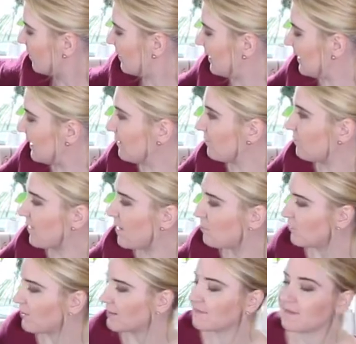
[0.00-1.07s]
The
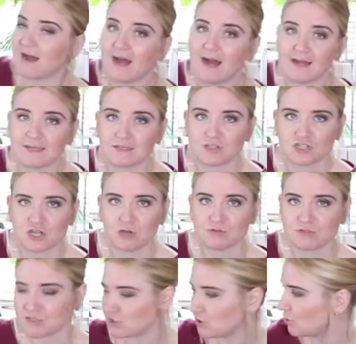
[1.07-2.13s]
fabric that I
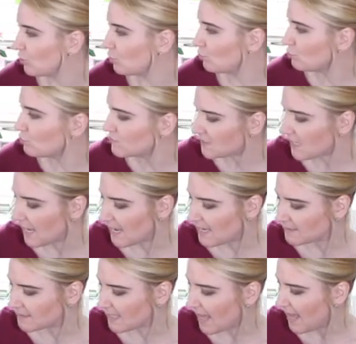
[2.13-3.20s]
chose to use
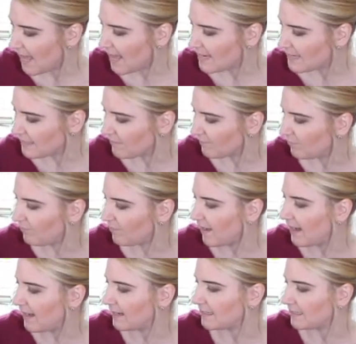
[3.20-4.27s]
is a
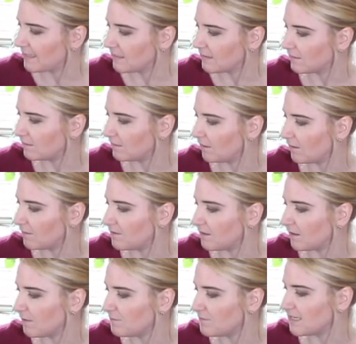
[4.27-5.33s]
fine
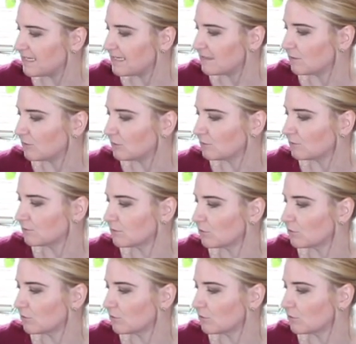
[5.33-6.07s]
needle